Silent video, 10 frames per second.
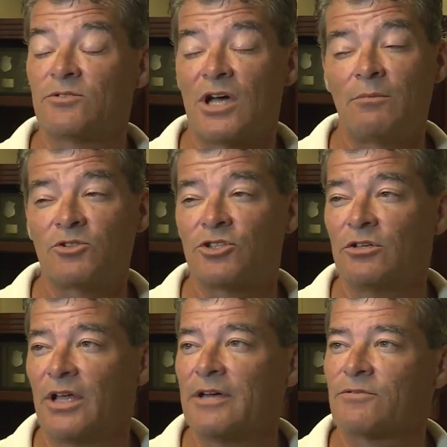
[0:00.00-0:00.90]
And it was almost
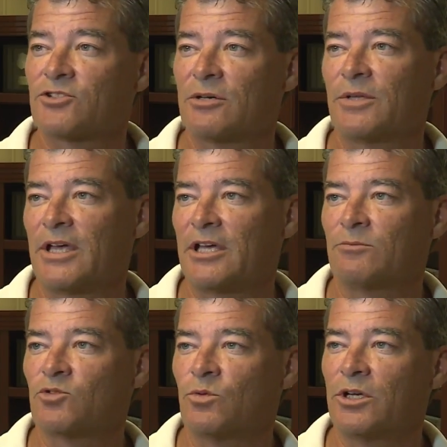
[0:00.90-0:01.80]
too late for some of the
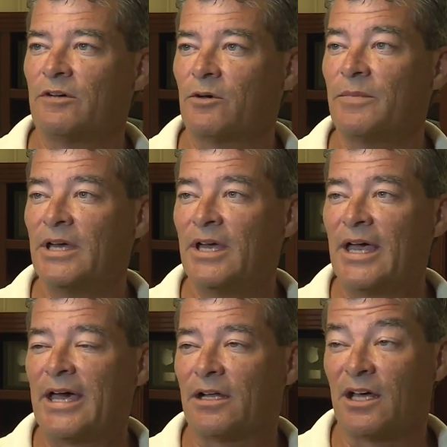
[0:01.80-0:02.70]
animals. One of them
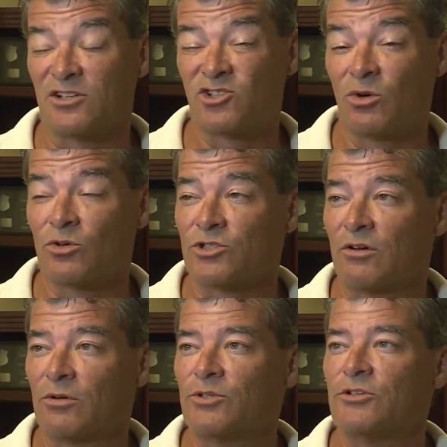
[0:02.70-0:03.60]
had a lot of
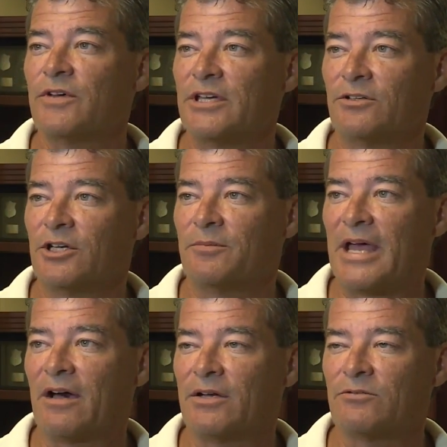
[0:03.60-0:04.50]
sores on it, which have healed up
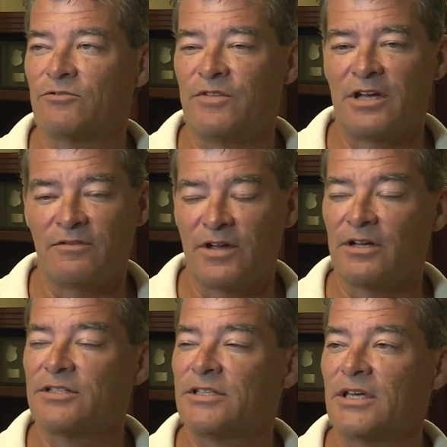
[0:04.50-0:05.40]
now, and it was very,
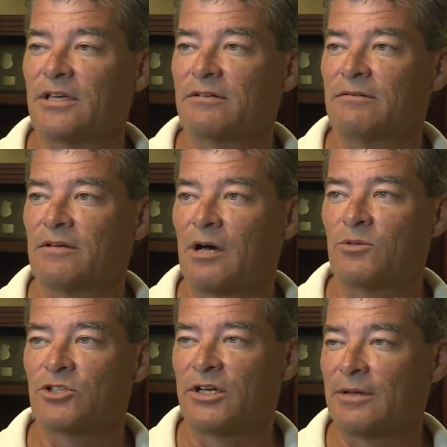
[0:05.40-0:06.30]
very sick,
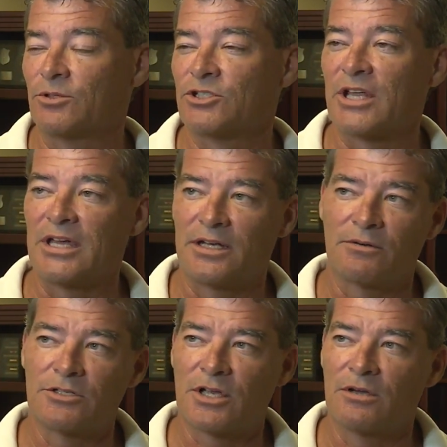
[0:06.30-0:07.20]
almost unable to
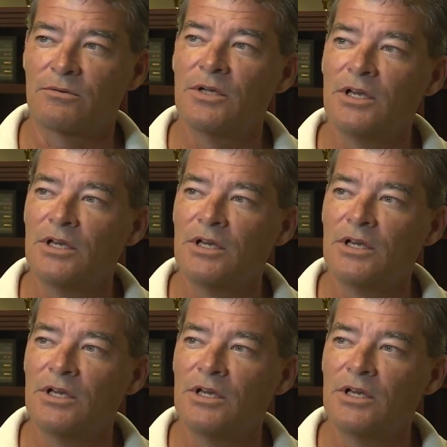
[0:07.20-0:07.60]
stand on its own.